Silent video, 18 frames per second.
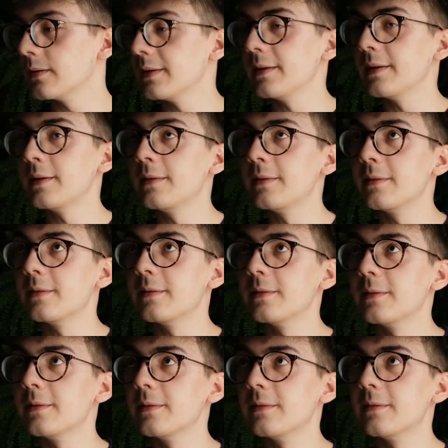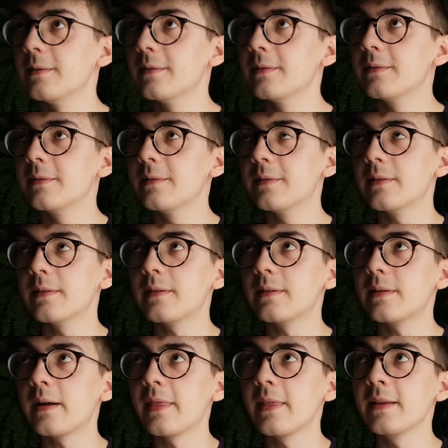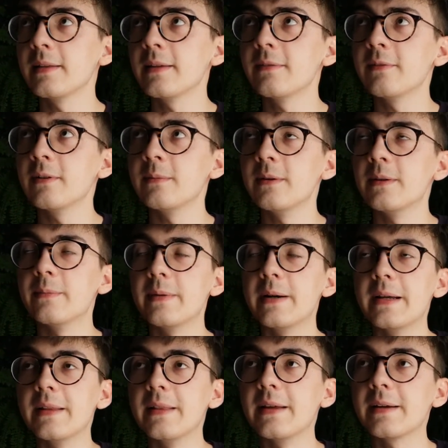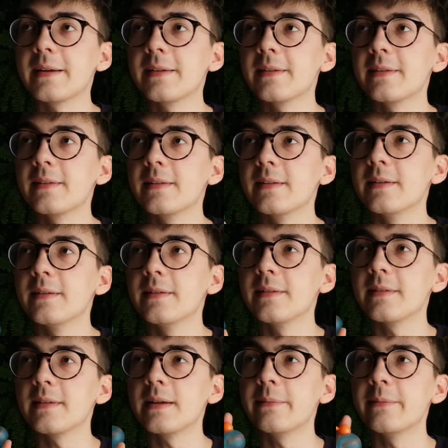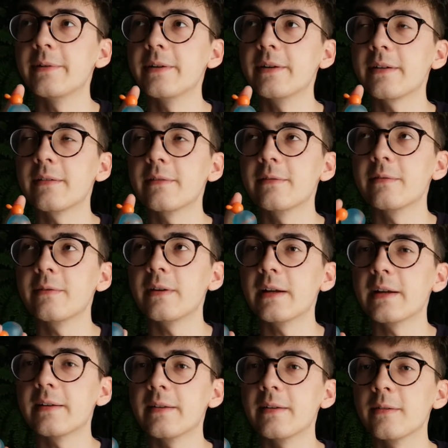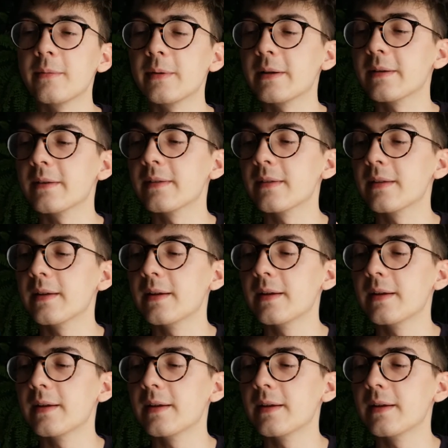And I think this will be my next summer fragrance because